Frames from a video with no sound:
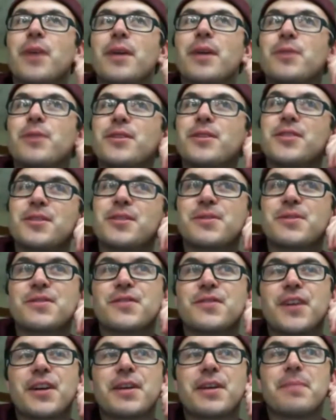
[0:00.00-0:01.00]
Brad Wilson
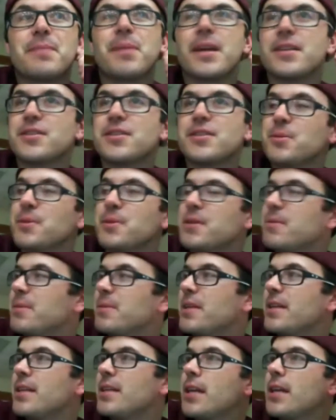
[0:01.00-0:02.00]
was very patient with
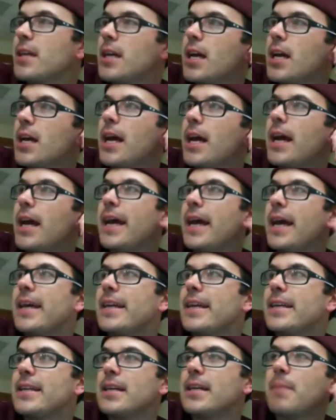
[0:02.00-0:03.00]
me,
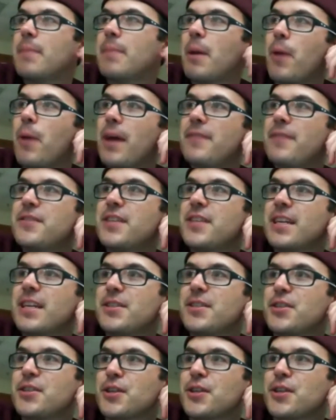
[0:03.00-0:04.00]
and my wife
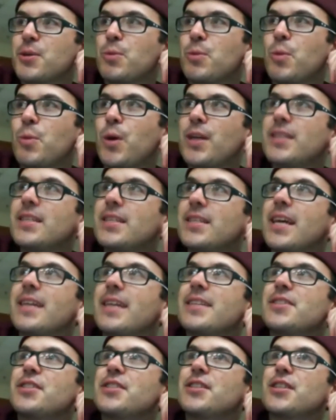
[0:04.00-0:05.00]
said it took her one
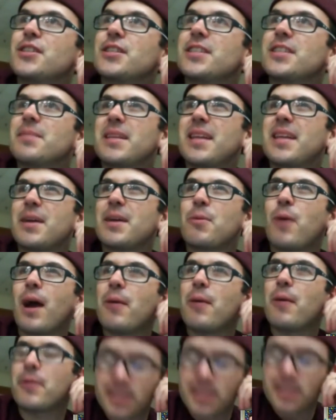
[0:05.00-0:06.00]
take, and she looked at me like,
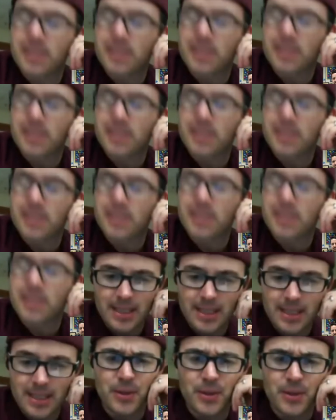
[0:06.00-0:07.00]
why would it take any
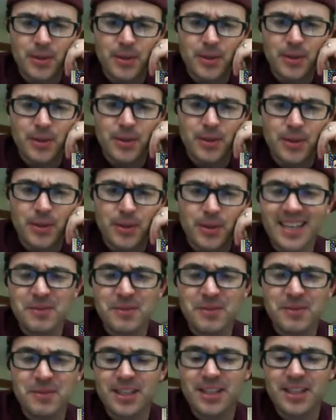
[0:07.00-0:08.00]
more than one take to
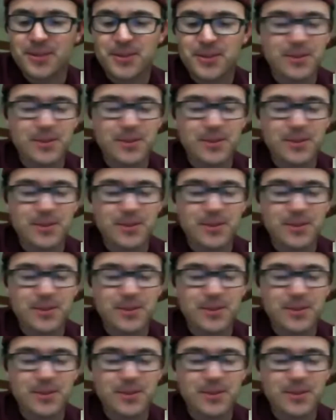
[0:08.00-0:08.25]
film a video?